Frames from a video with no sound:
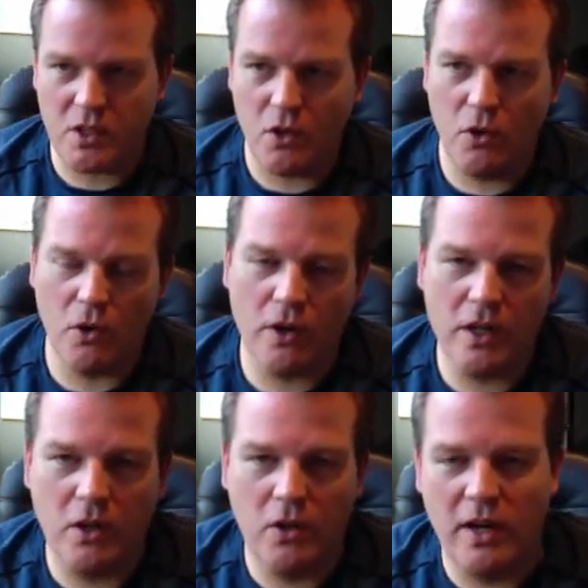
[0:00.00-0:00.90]

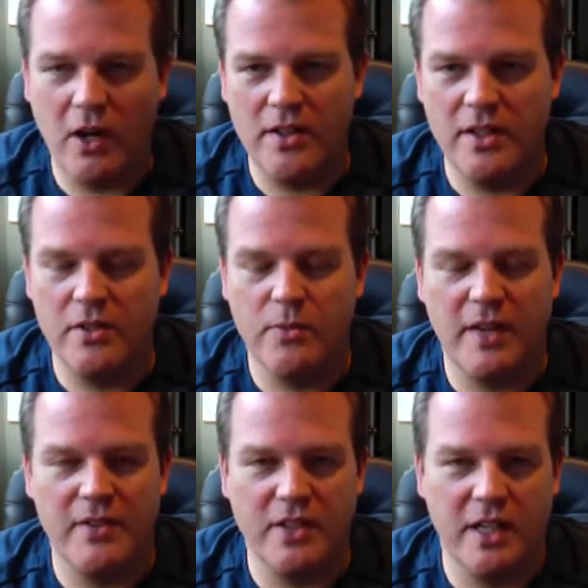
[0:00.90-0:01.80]
or how you have
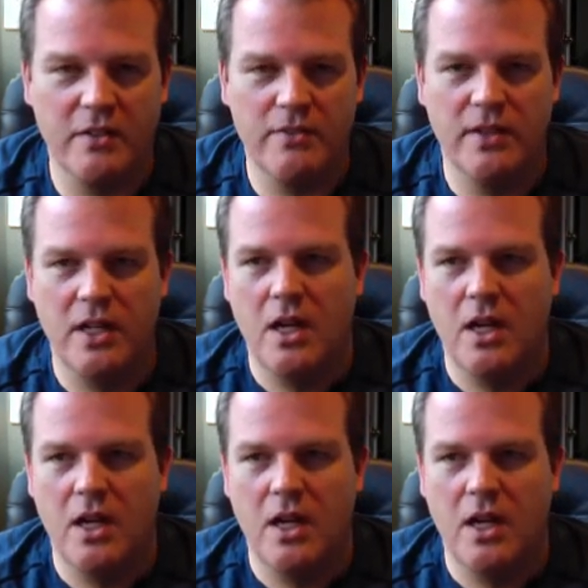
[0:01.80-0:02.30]
these kind of